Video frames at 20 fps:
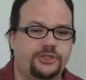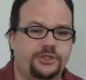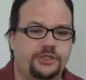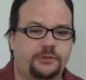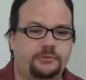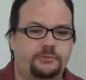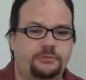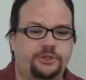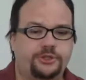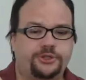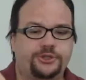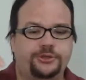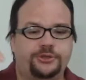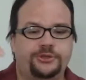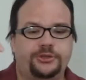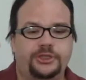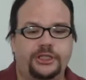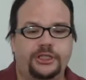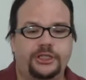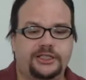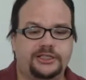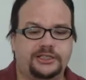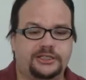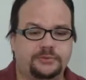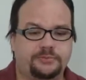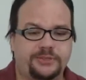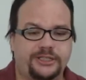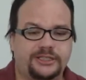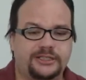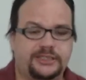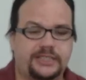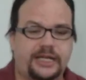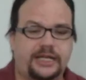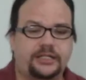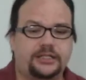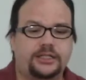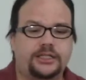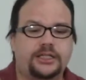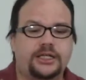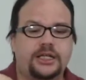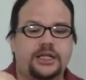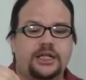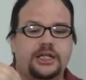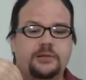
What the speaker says: a commercial against Mick Sally,